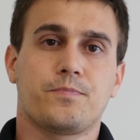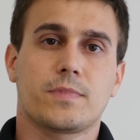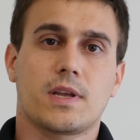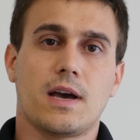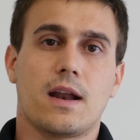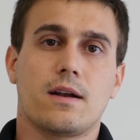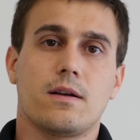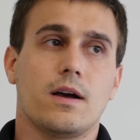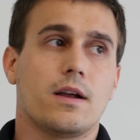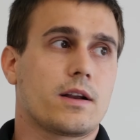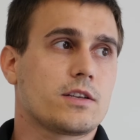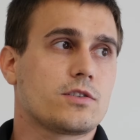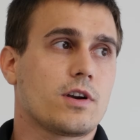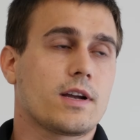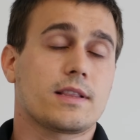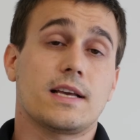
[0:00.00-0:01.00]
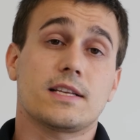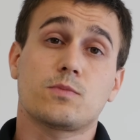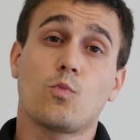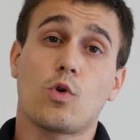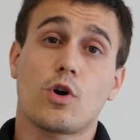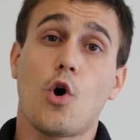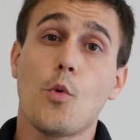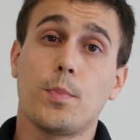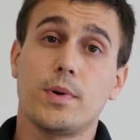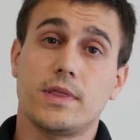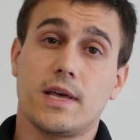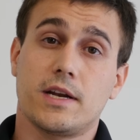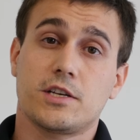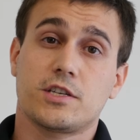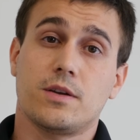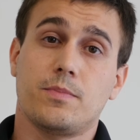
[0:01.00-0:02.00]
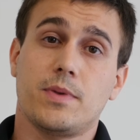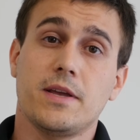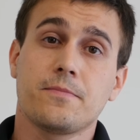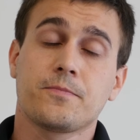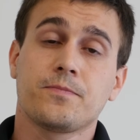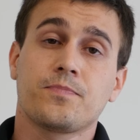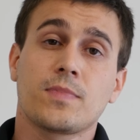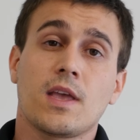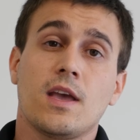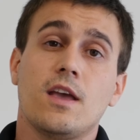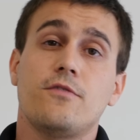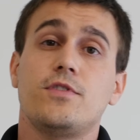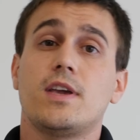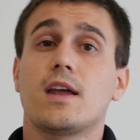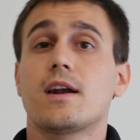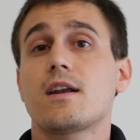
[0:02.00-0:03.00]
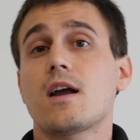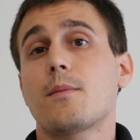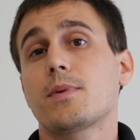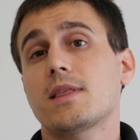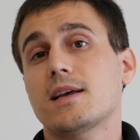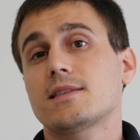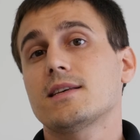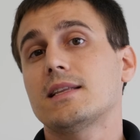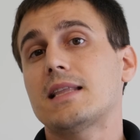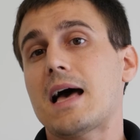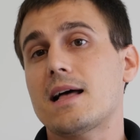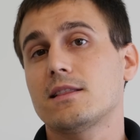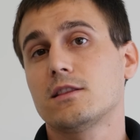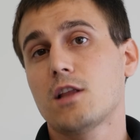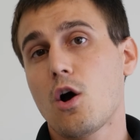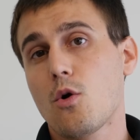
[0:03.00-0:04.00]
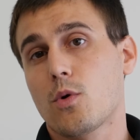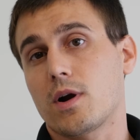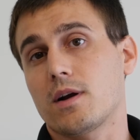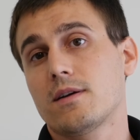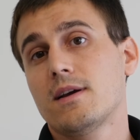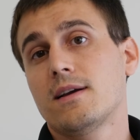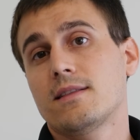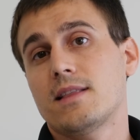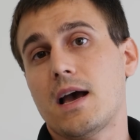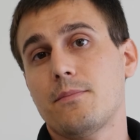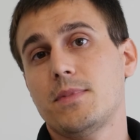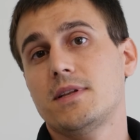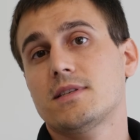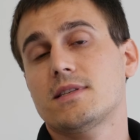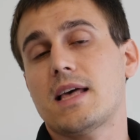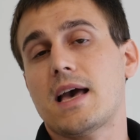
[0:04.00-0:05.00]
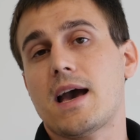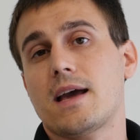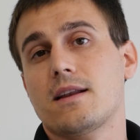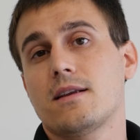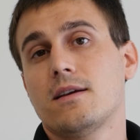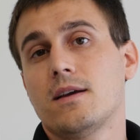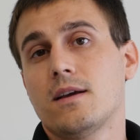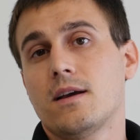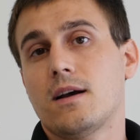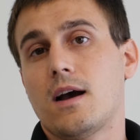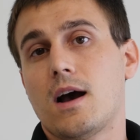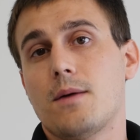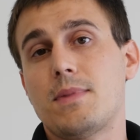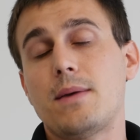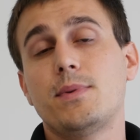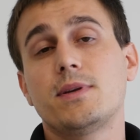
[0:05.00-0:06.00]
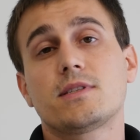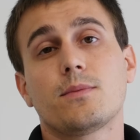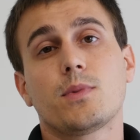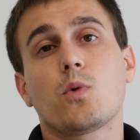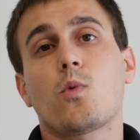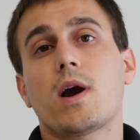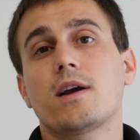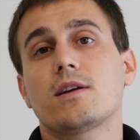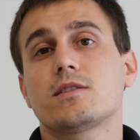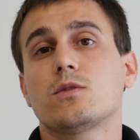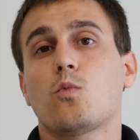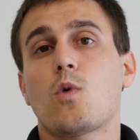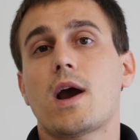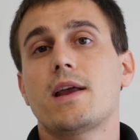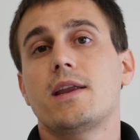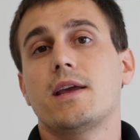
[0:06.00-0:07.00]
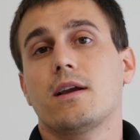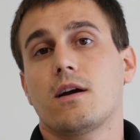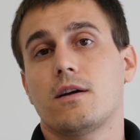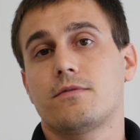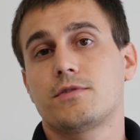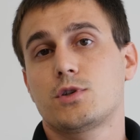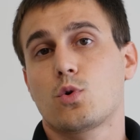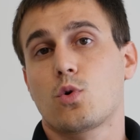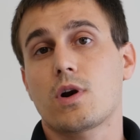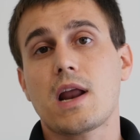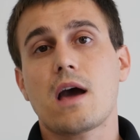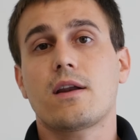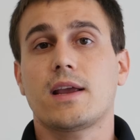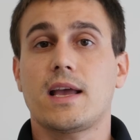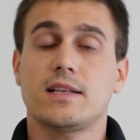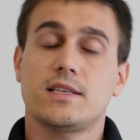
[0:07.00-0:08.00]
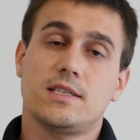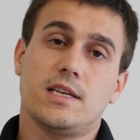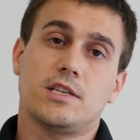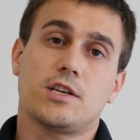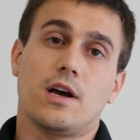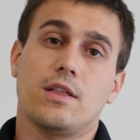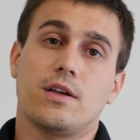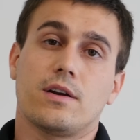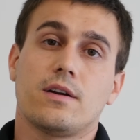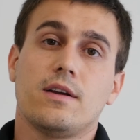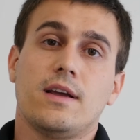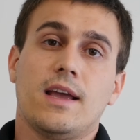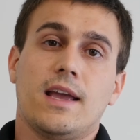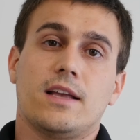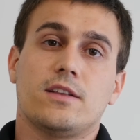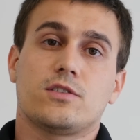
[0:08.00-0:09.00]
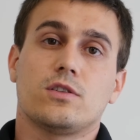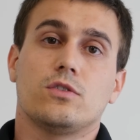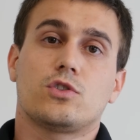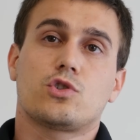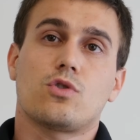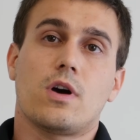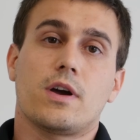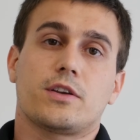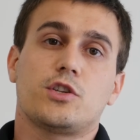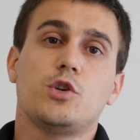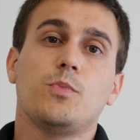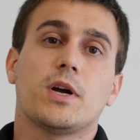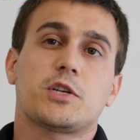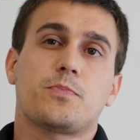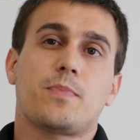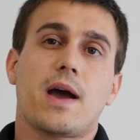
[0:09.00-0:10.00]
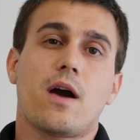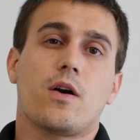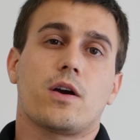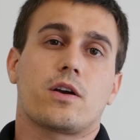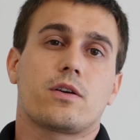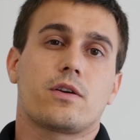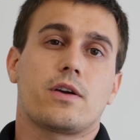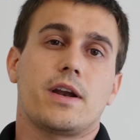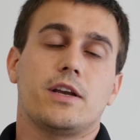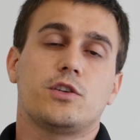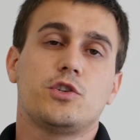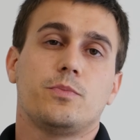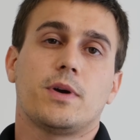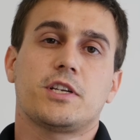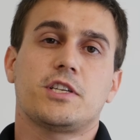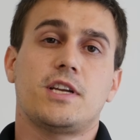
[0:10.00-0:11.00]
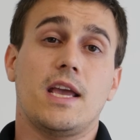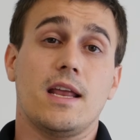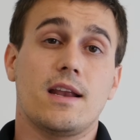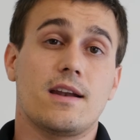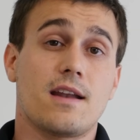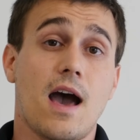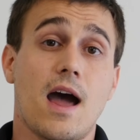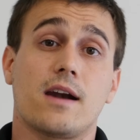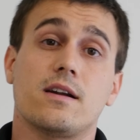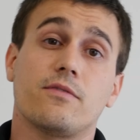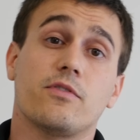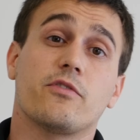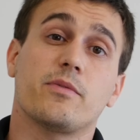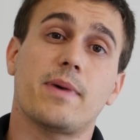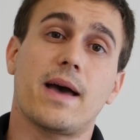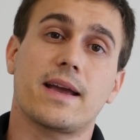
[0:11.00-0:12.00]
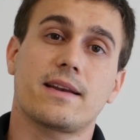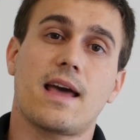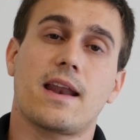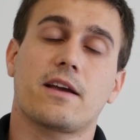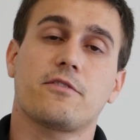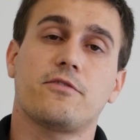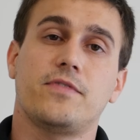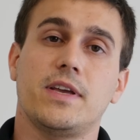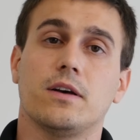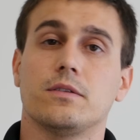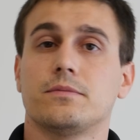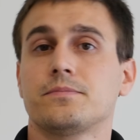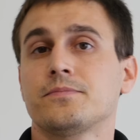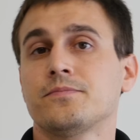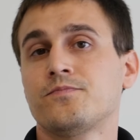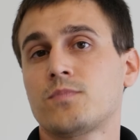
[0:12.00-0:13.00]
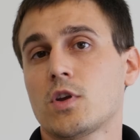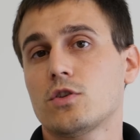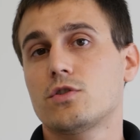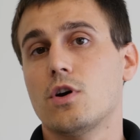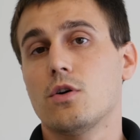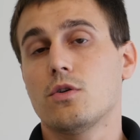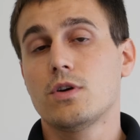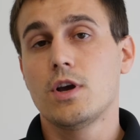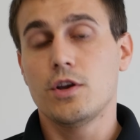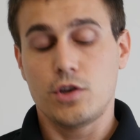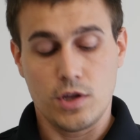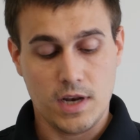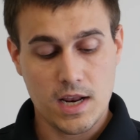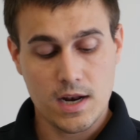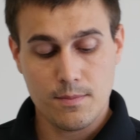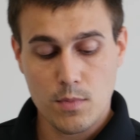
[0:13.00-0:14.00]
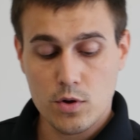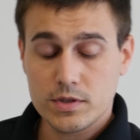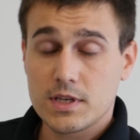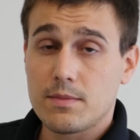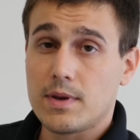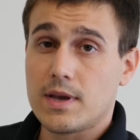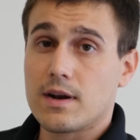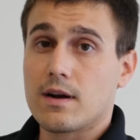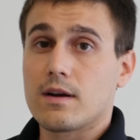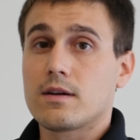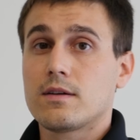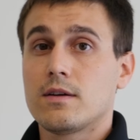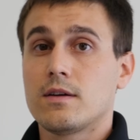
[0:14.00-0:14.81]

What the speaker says: got a circuit that's more open than it should be. If you get a number that's a lot lower, that means that maybe some of the wires in the winding are shorted out against each other, and so it's drawing too much power, creating too much heat, and not enough of a magnetic field. So you need a multimeter